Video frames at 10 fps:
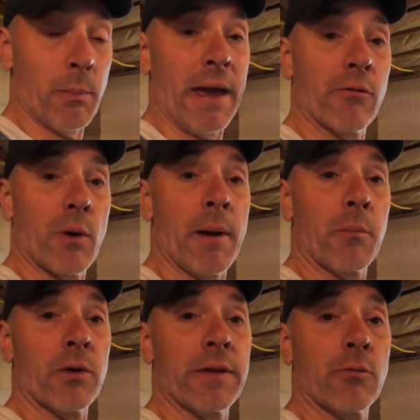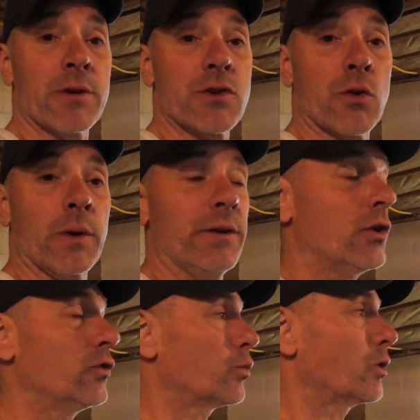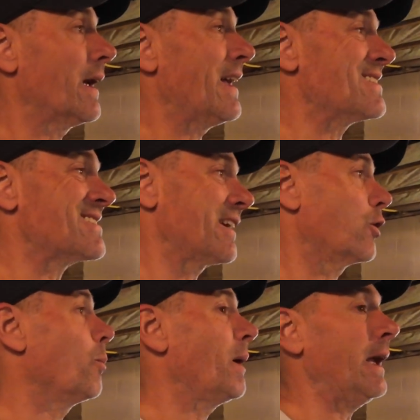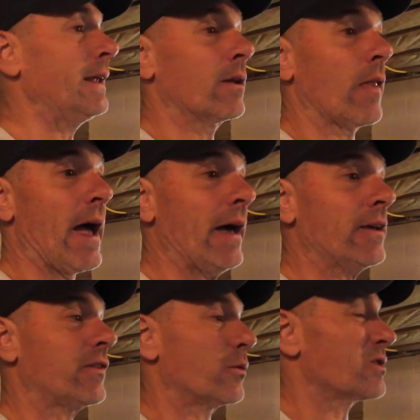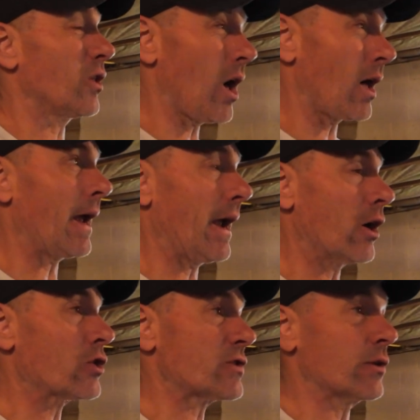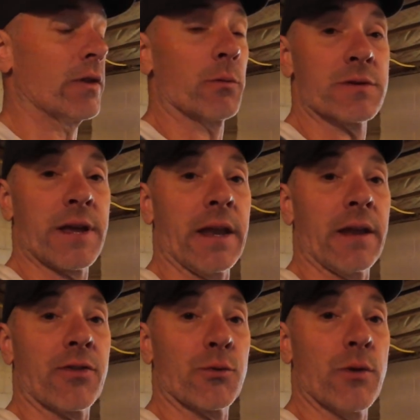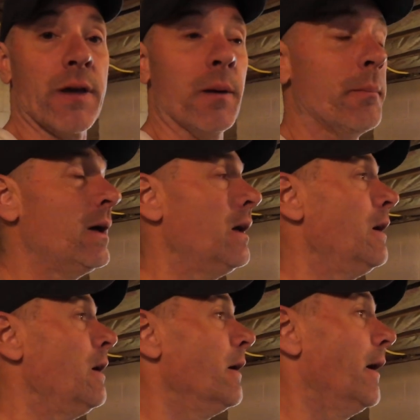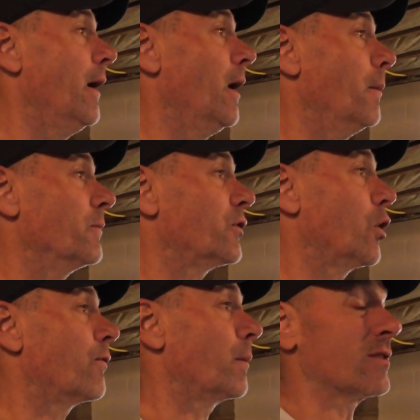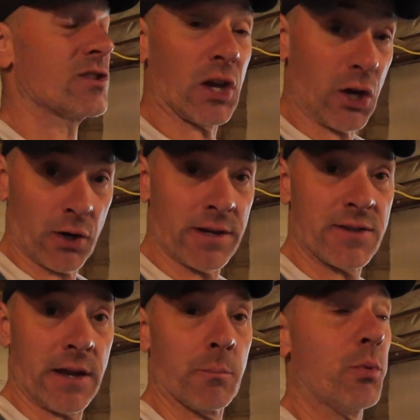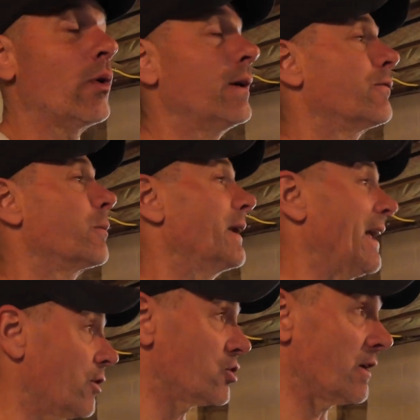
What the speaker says: may remember the original windows were a single pane glass. There was a lot of air still that was getting through them. So from a security standpoint, from an energy